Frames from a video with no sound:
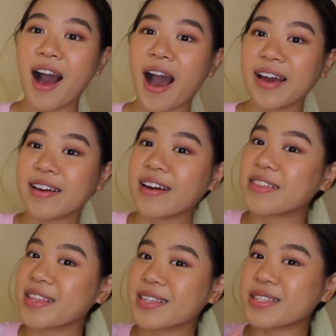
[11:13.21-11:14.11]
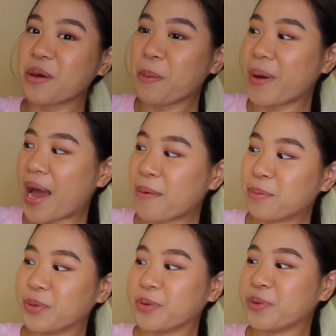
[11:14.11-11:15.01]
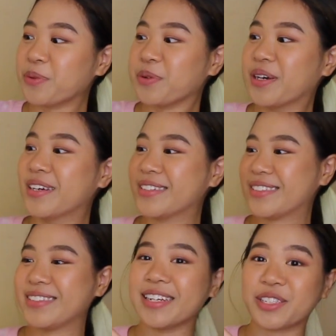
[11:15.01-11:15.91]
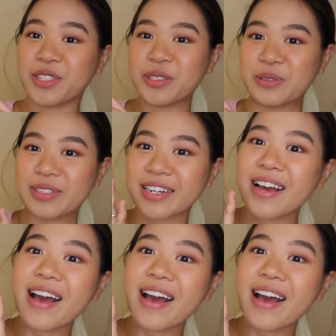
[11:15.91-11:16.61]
I got this bamboo, it's huge.